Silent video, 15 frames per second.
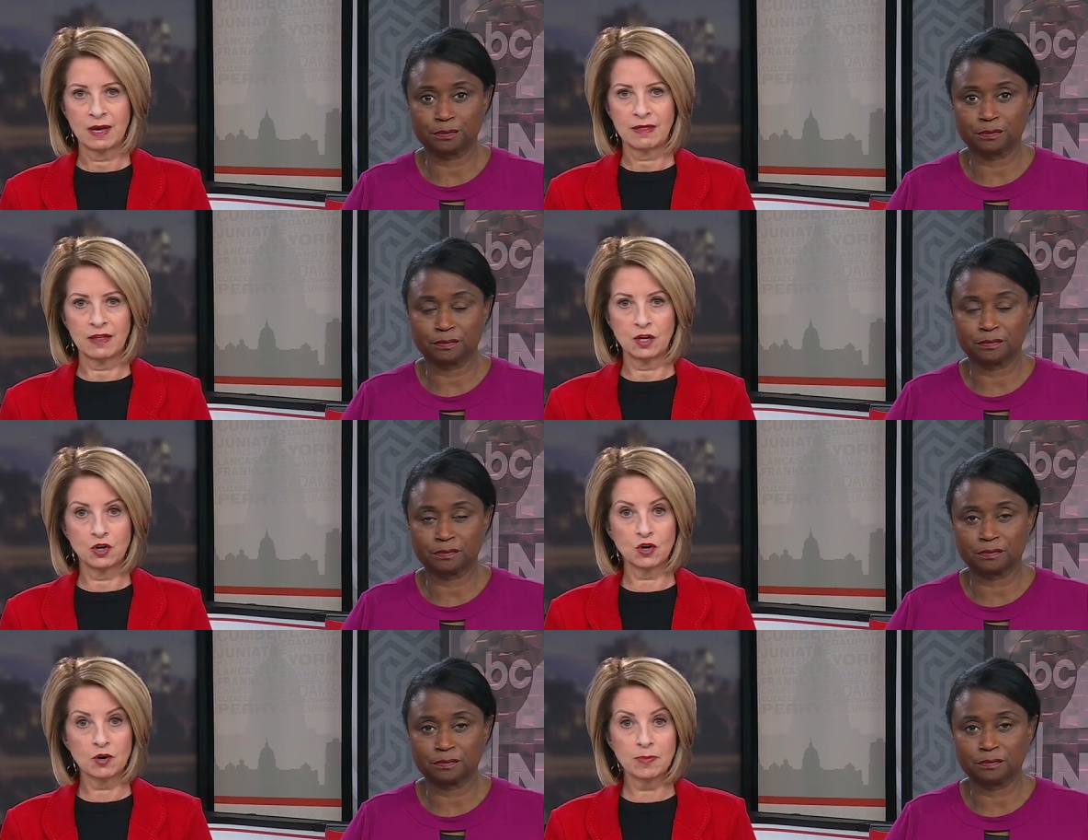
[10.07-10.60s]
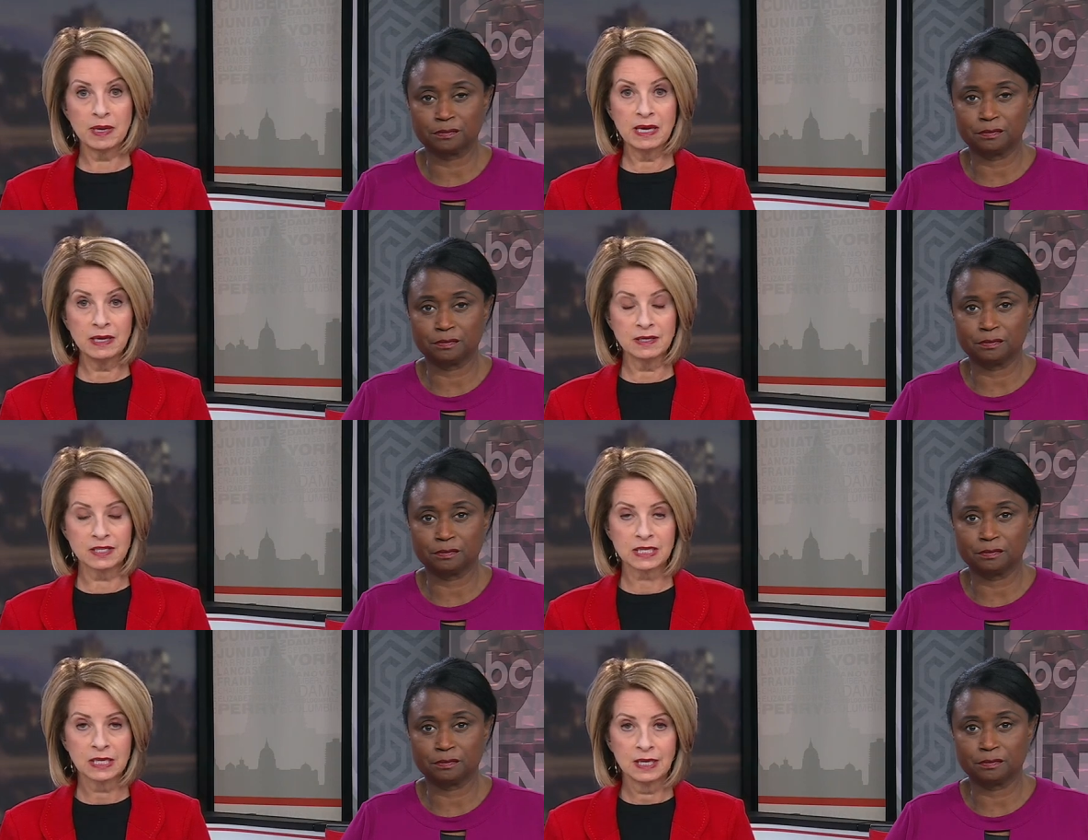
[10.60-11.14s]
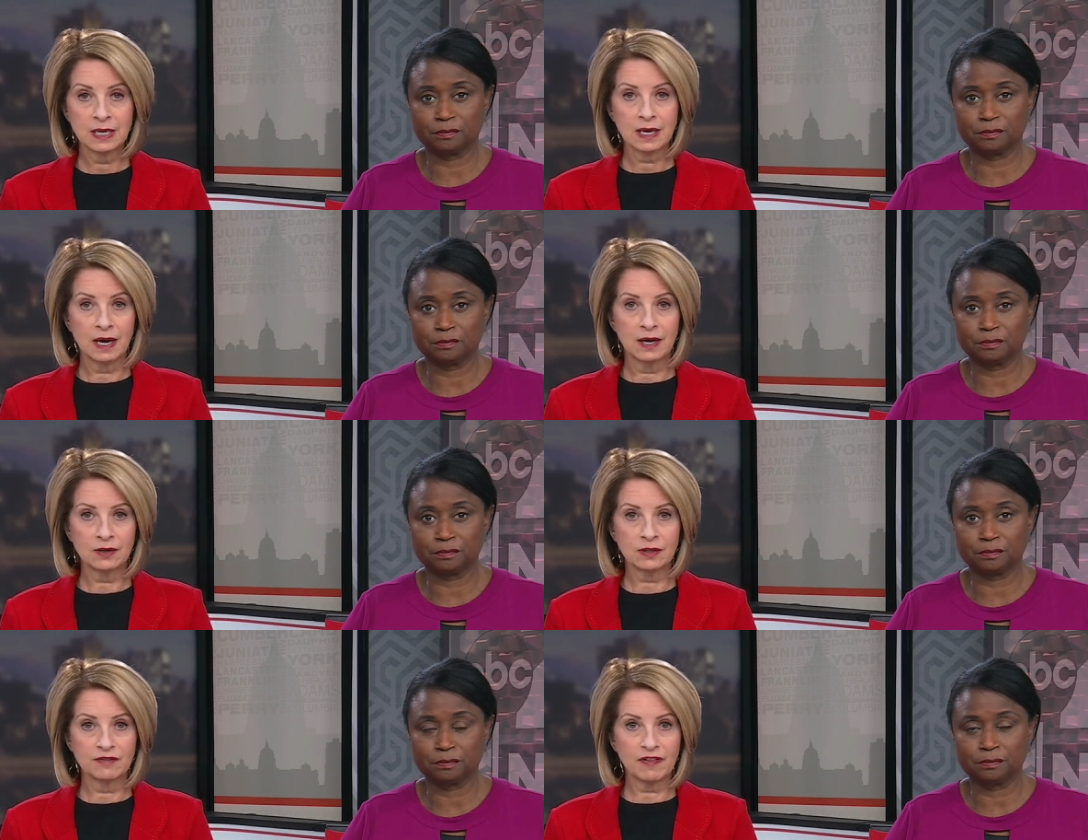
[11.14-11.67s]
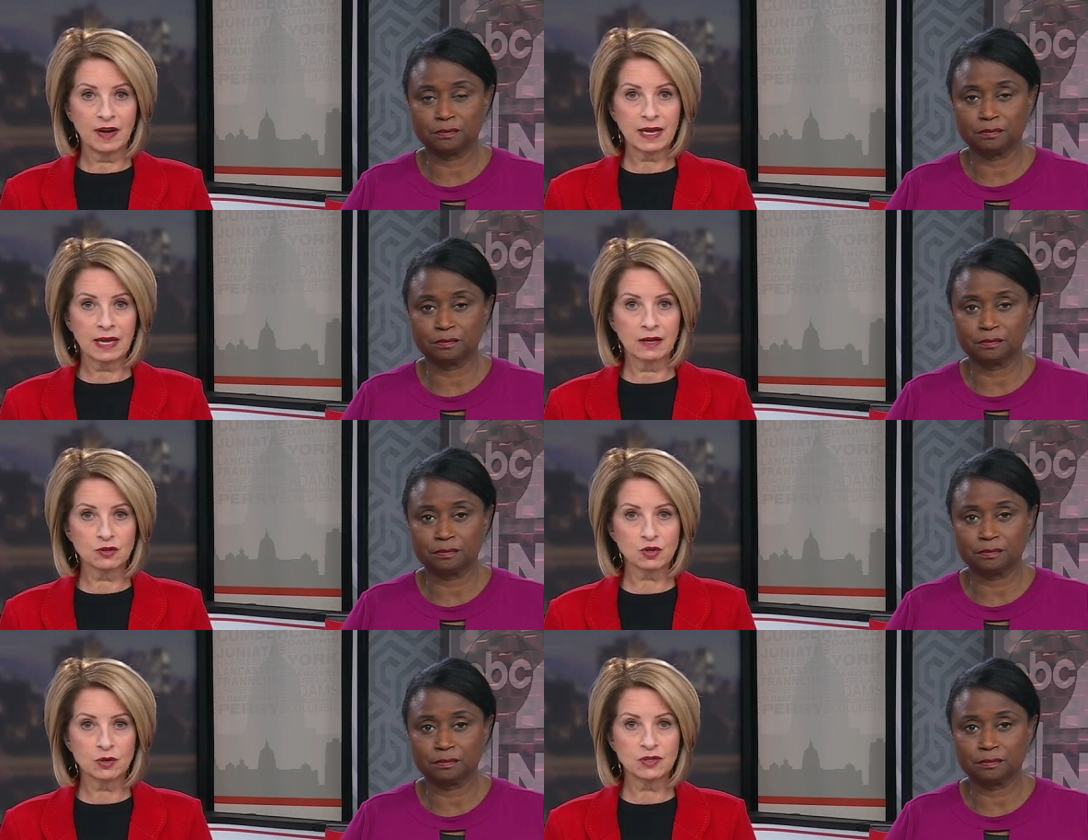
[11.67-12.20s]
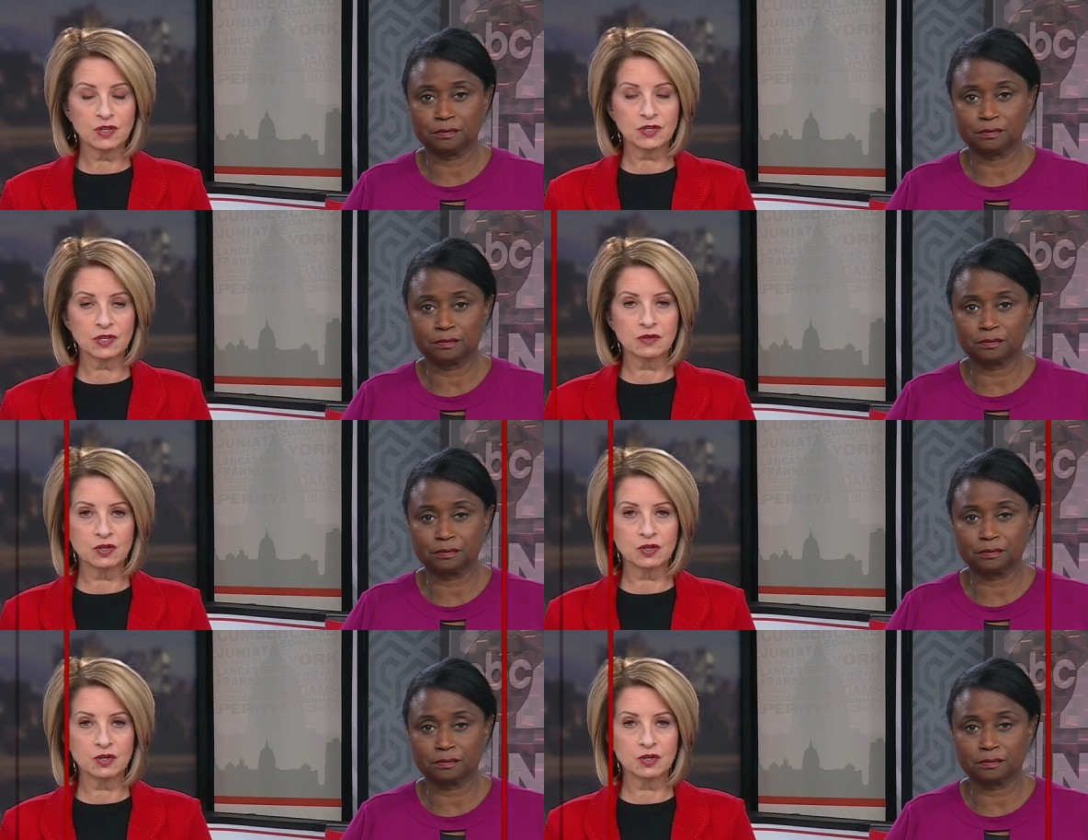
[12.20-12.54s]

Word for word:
Speaker 1: than Europeans. Ireland Viscount joins us in the